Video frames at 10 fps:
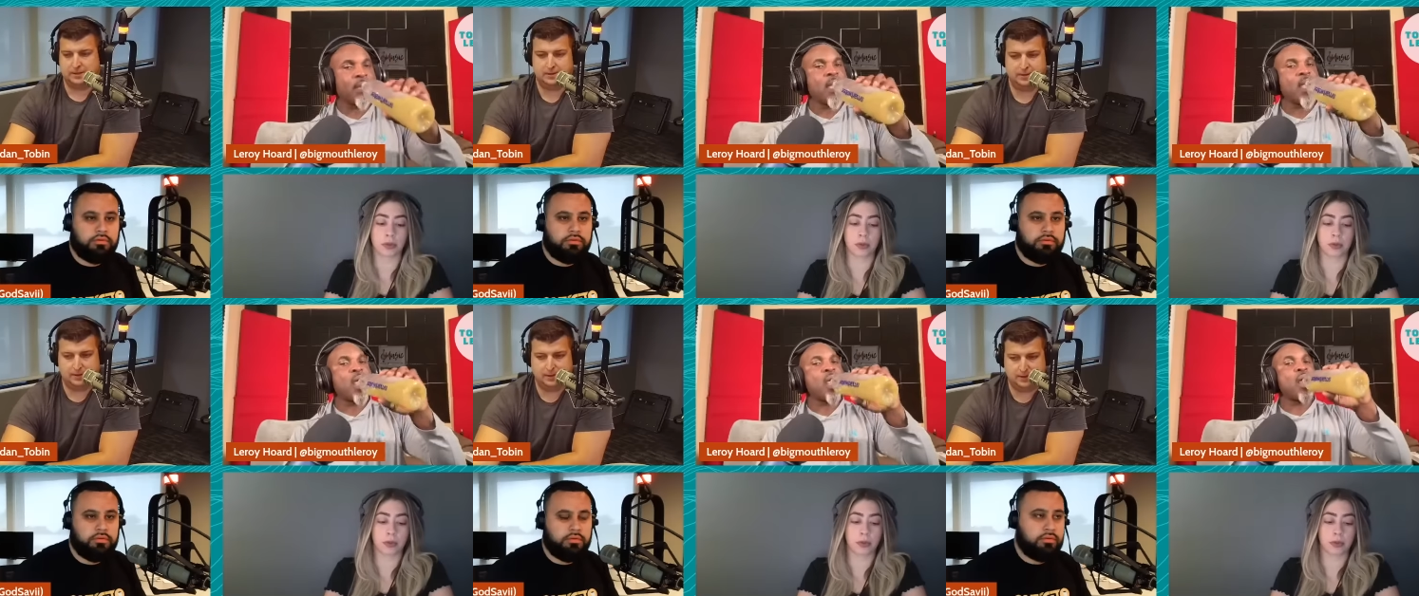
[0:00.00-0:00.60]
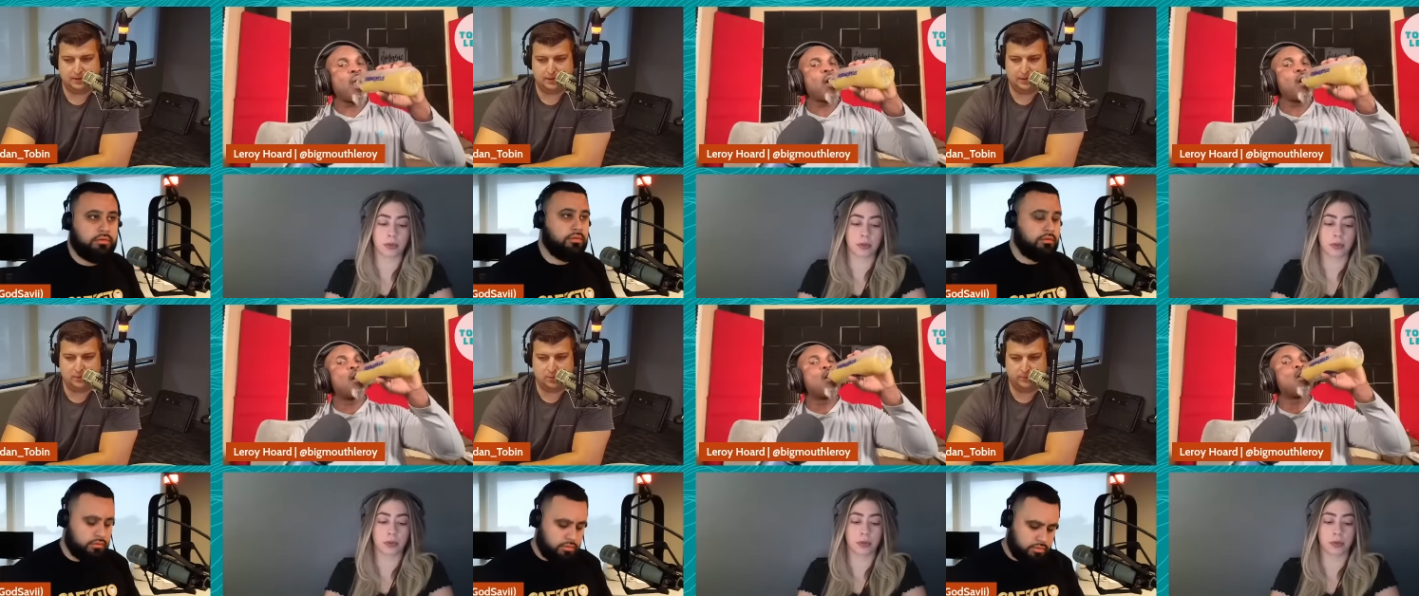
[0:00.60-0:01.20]
Speaker 1: little. Uh, any,
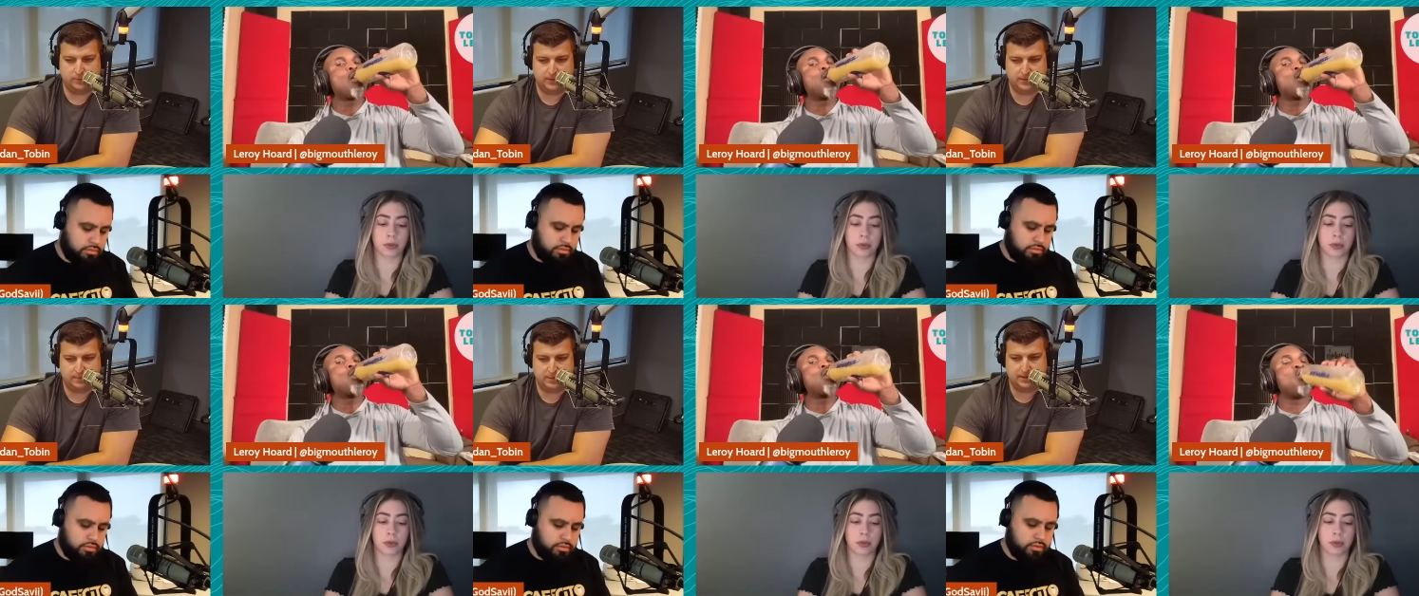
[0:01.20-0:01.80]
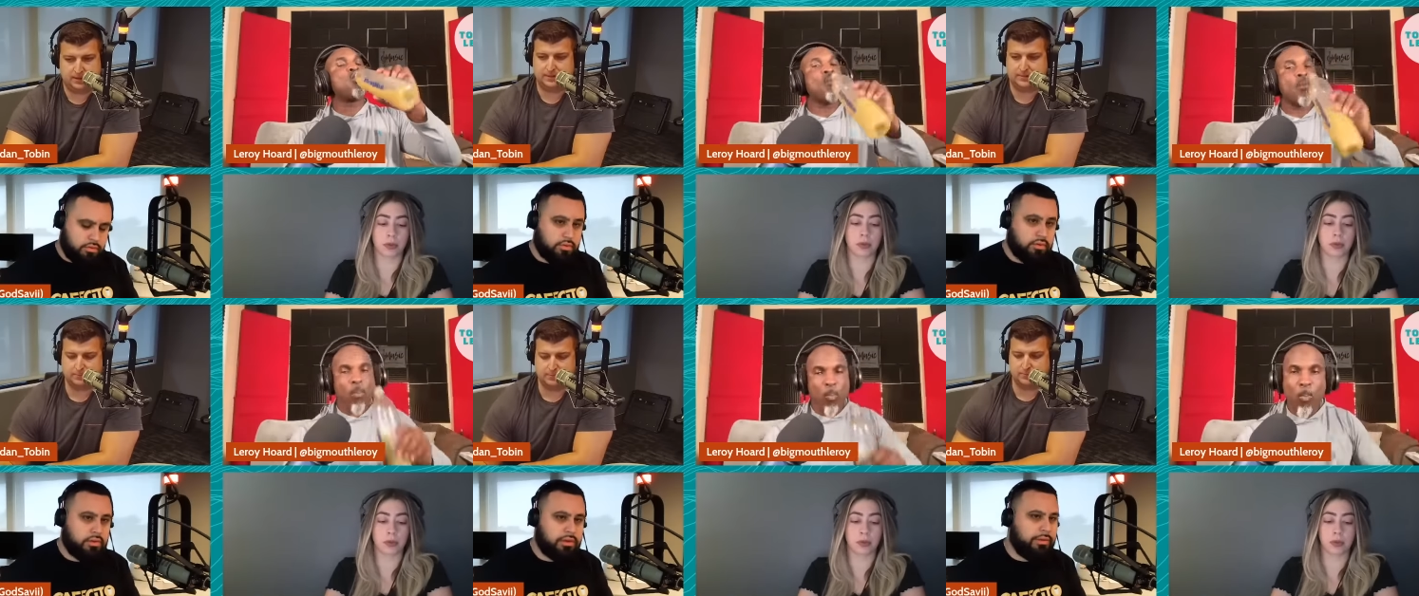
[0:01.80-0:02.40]
any, cold fronts coming in? I need
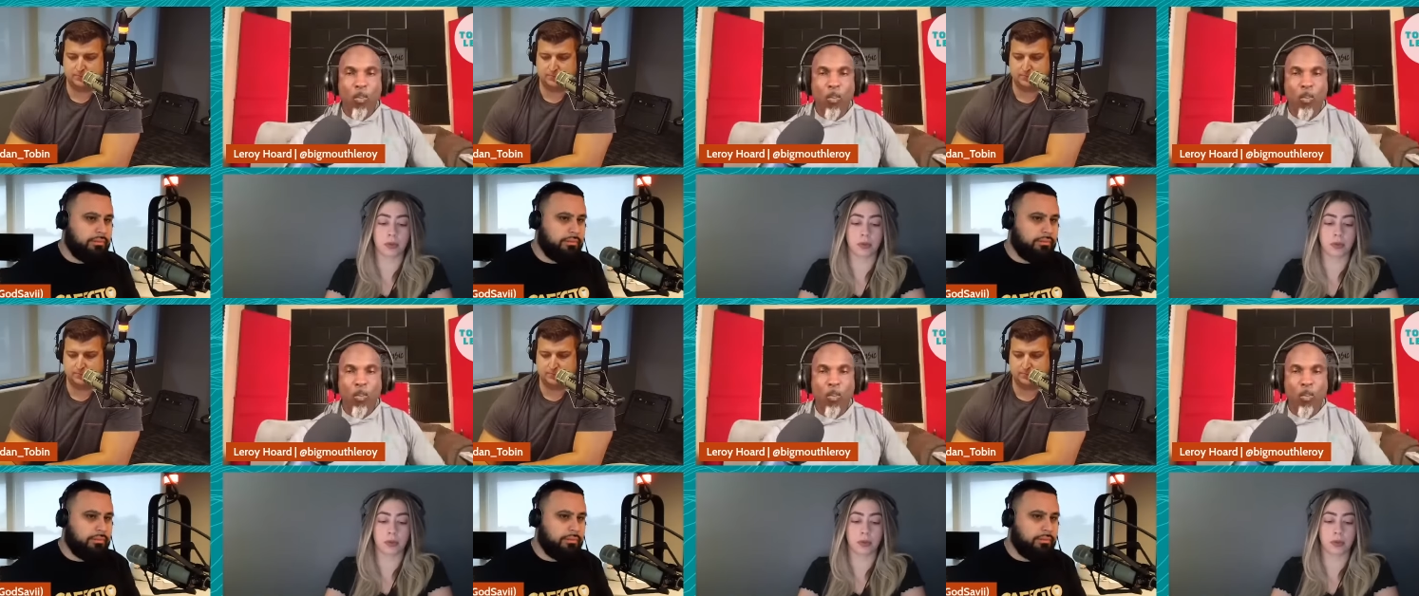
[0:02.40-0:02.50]
some. I